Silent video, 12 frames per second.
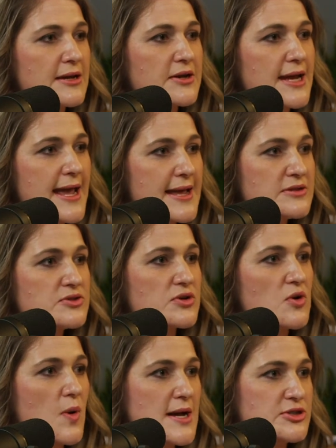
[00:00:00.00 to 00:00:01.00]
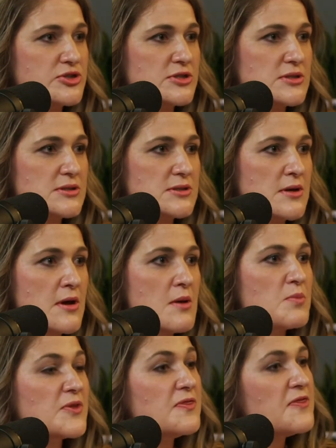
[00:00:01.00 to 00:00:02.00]
and could answer questions,
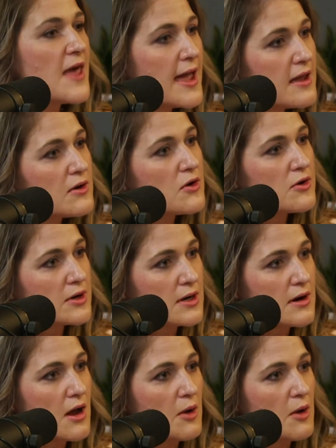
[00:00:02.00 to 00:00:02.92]
but they couldn't